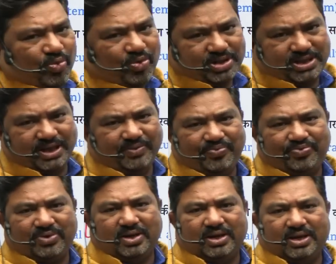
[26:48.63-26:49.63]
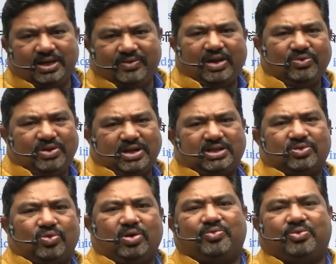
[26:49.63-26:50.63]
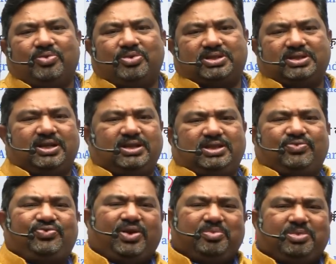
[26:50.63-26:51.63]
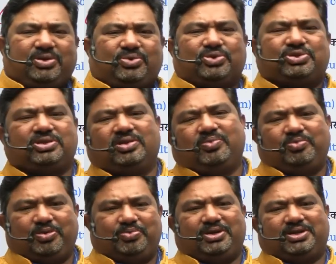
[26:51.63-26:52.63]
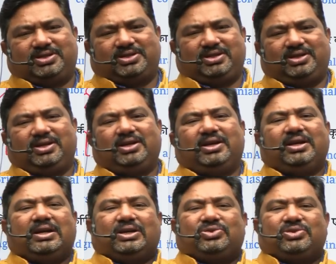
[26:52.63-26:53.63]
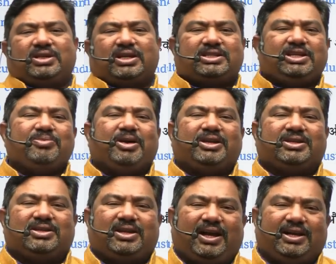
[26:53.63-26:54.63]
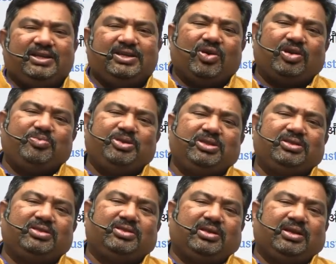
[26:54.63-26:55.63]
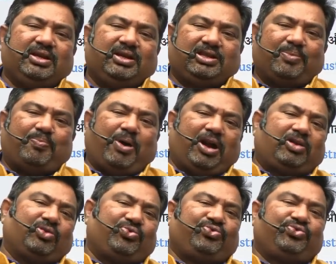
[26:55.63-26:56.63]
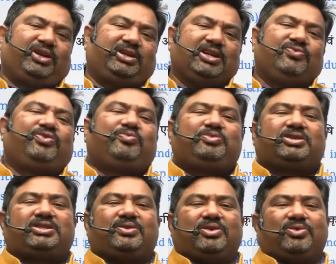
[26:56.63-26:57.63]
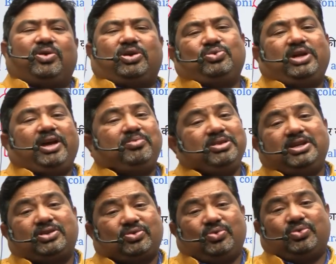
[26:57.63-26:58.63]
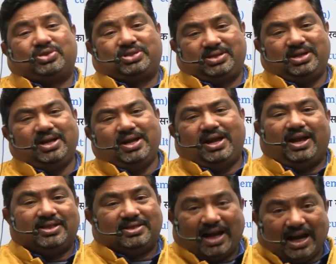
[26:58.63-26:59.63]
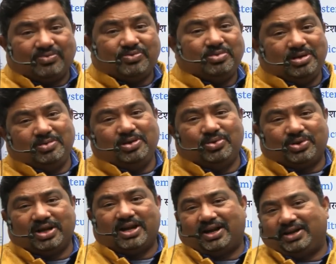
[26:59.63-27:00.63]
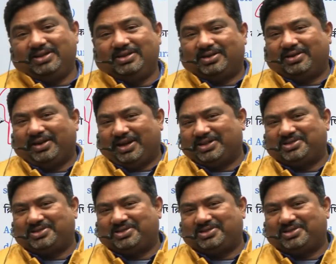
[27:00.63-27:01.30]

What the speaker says: Singh. Evaluate the role of Kunwar Singh. That is a favorite question of BPSC. So just imagine, had he not been the part of 1857, what would have been its course? And that we will be looking at in the class.